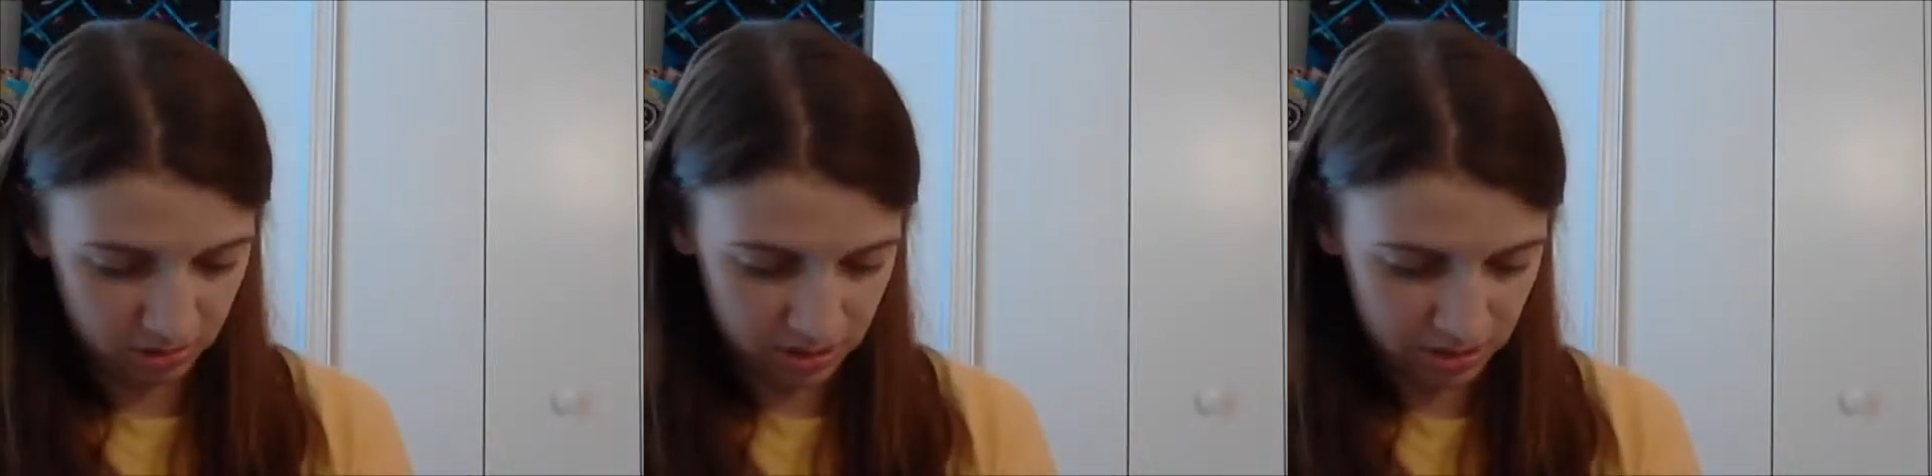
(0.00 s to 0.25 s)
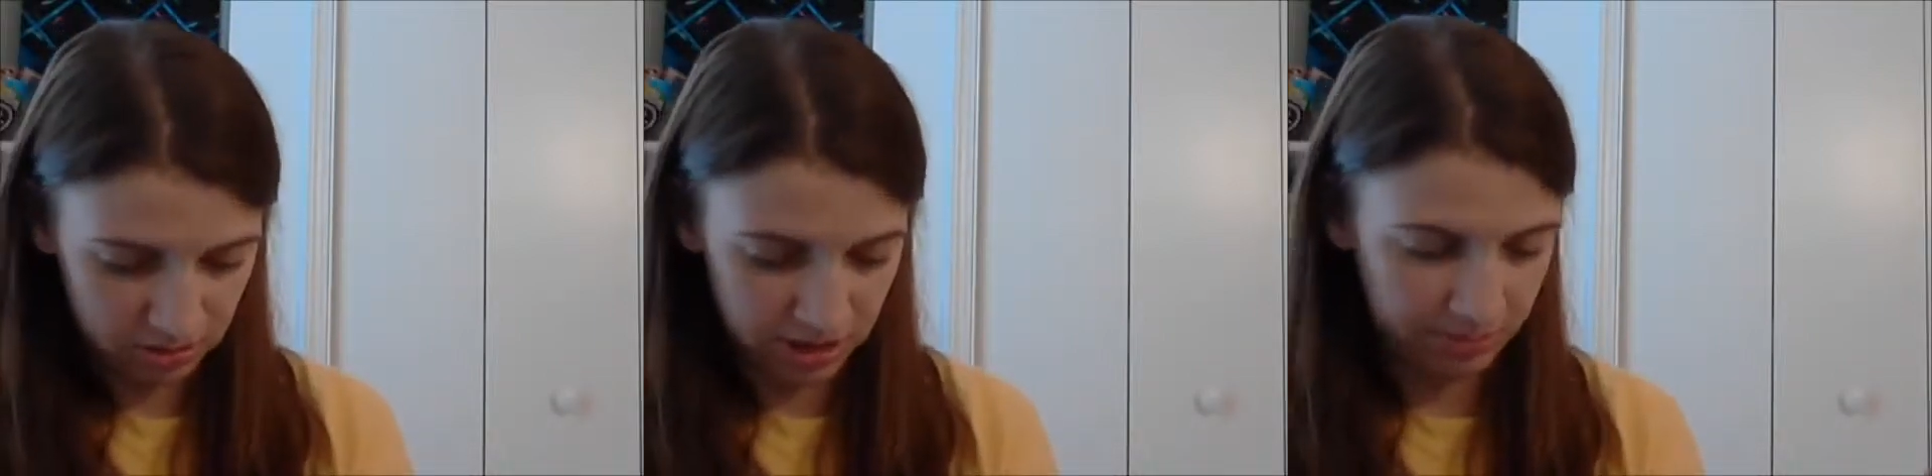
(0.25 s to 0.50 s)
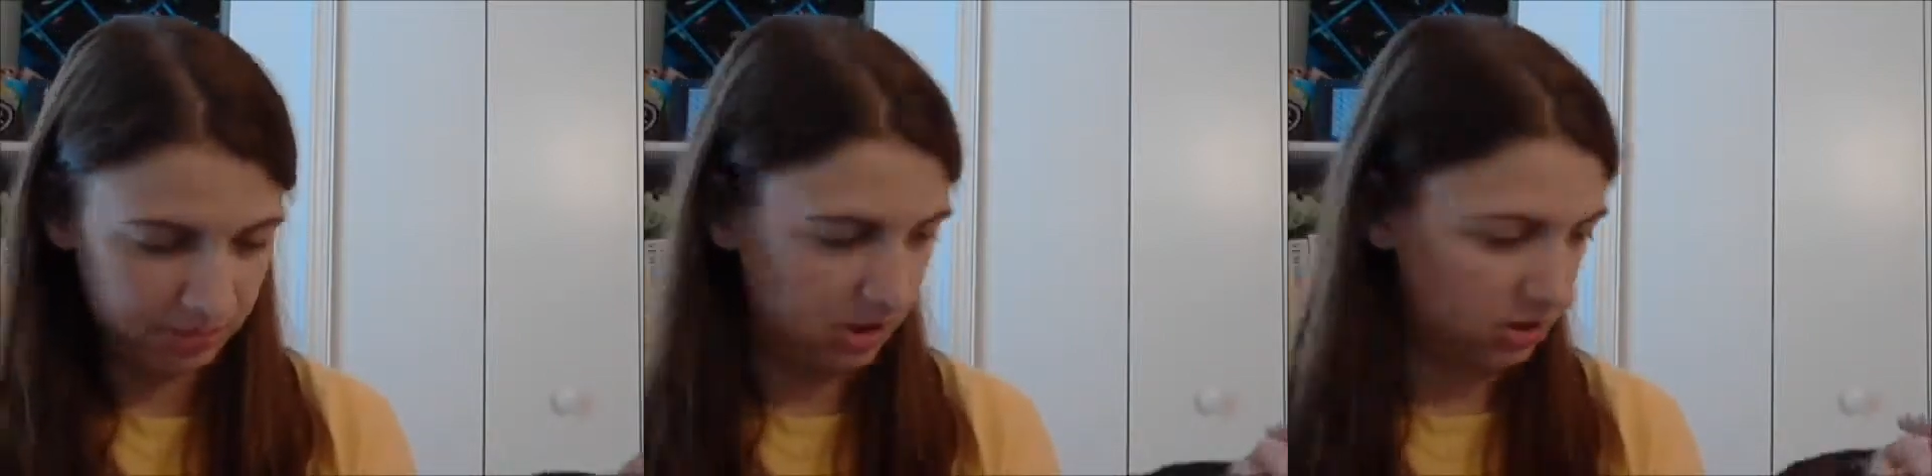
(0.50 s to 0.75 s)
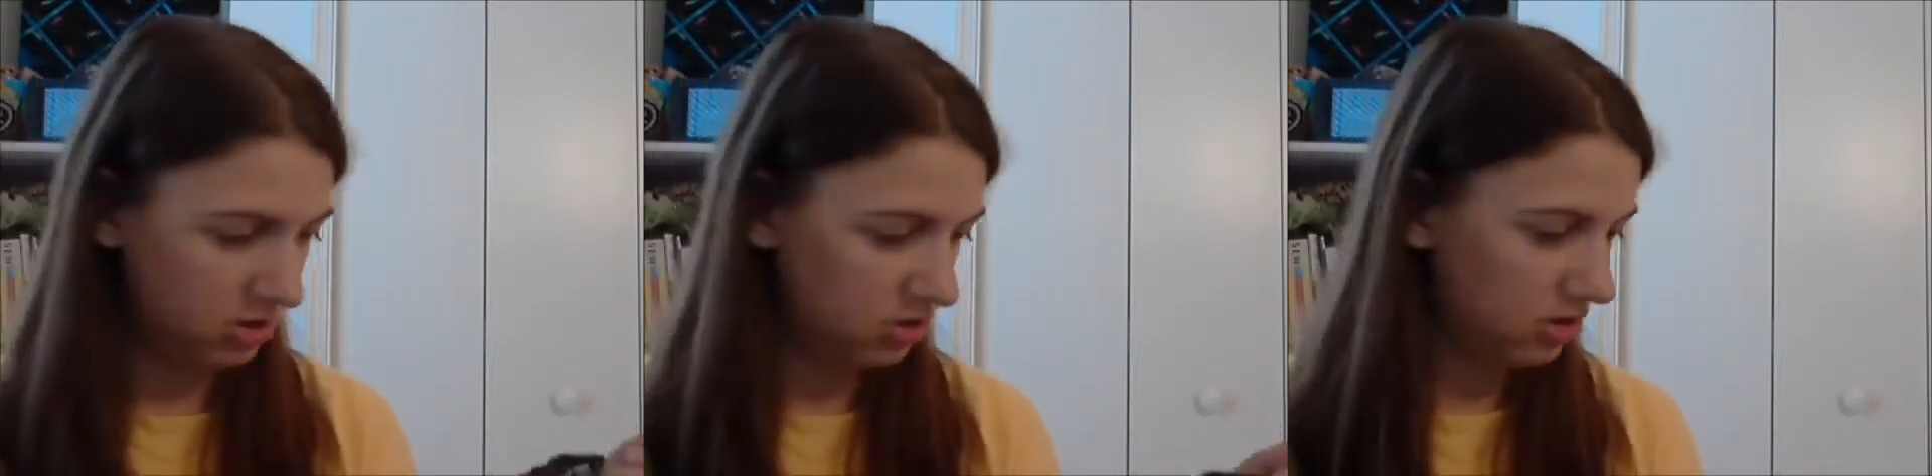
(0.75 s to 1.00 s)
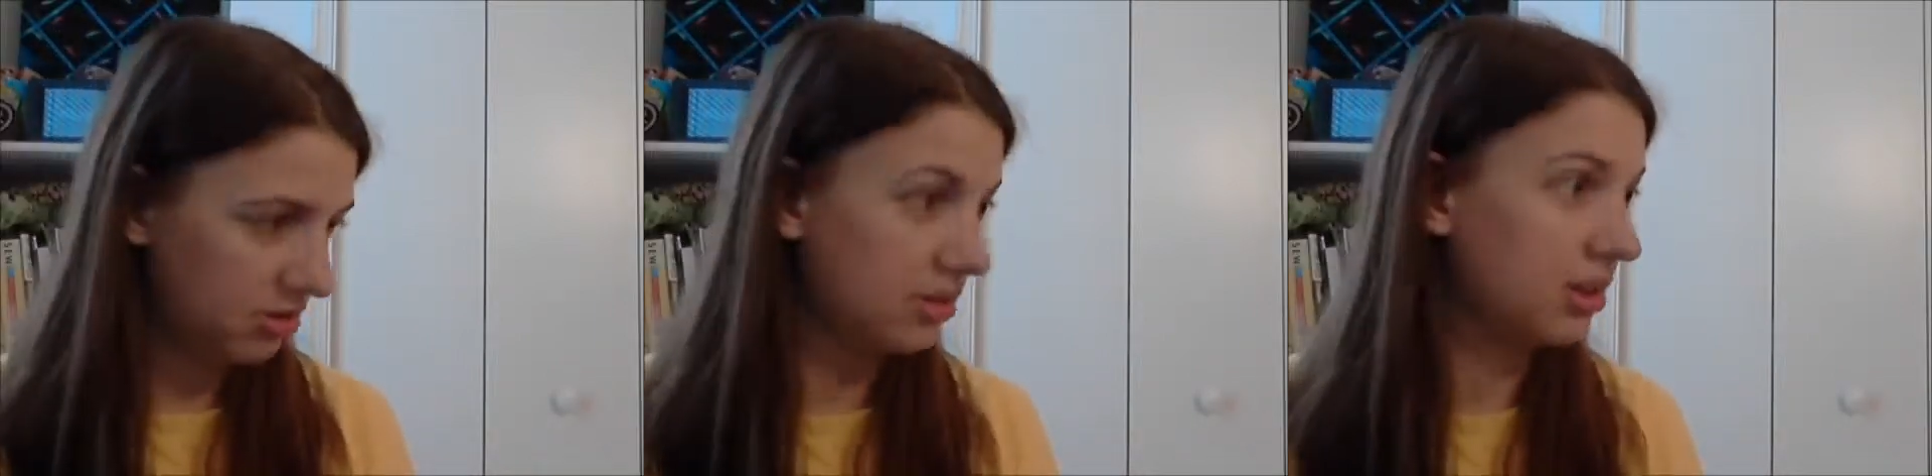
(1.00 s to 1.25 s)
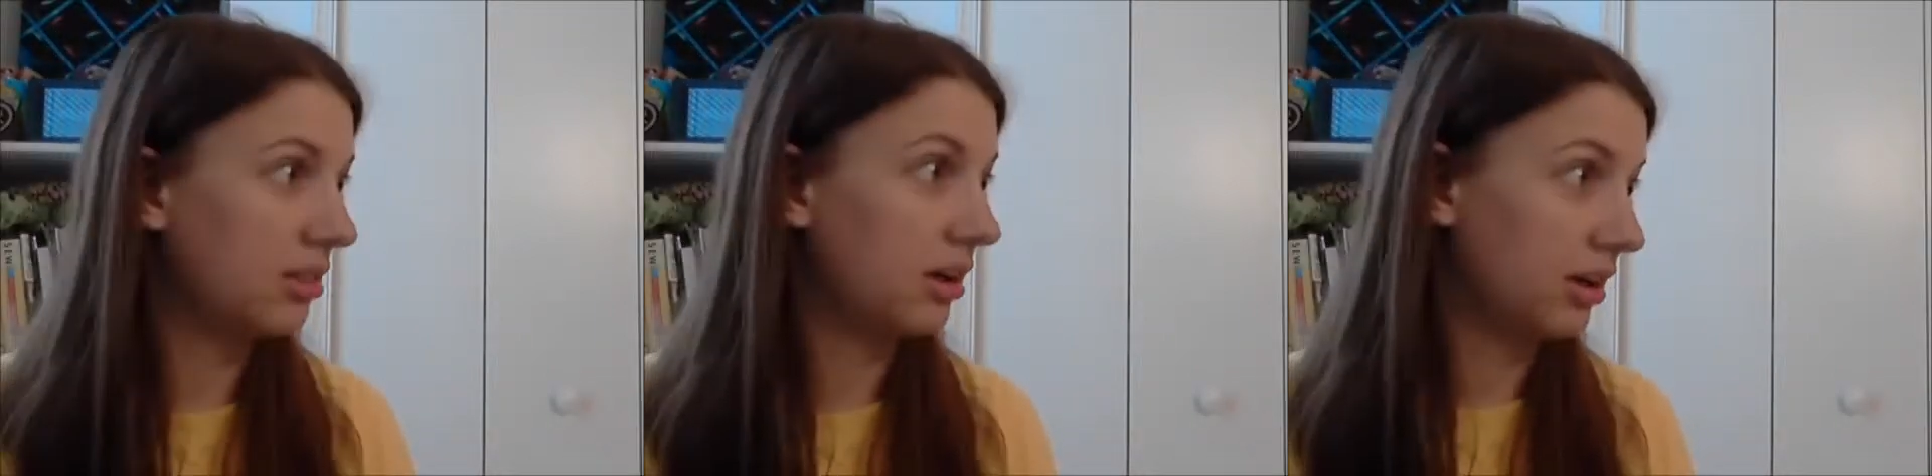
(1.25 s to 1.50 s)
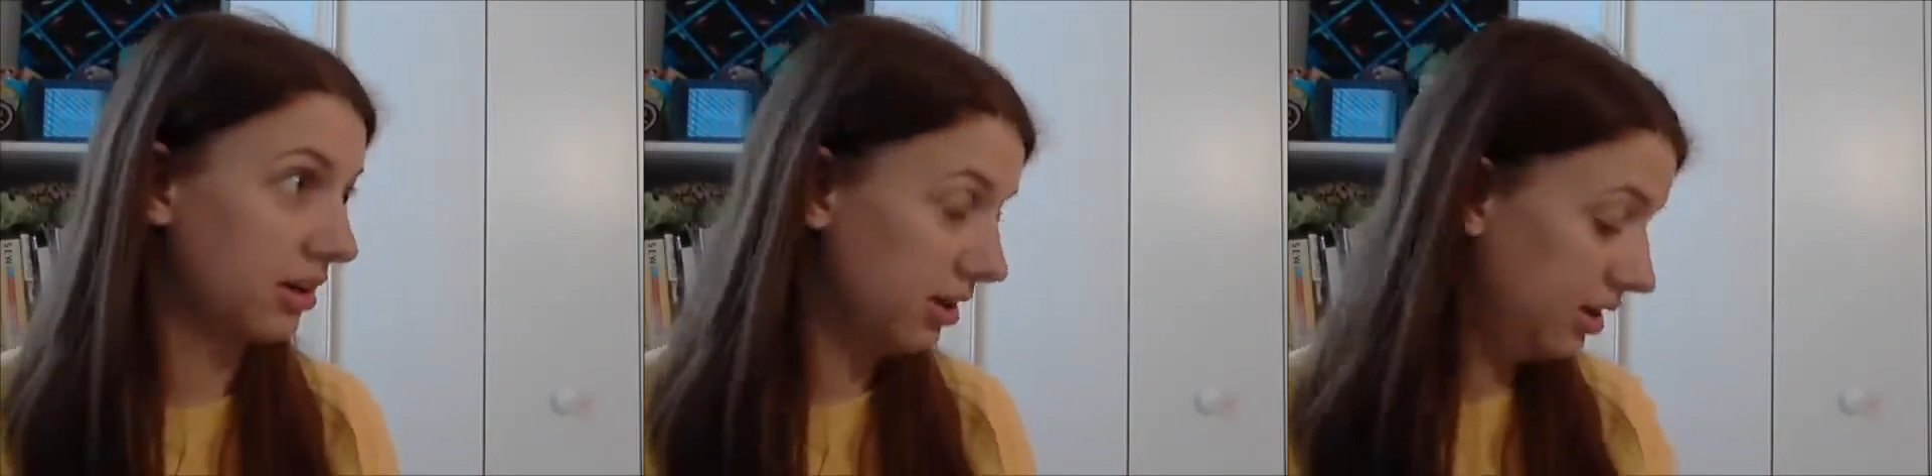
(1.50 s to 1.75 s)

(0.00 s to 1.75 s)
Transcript: Holy crap, he just did that.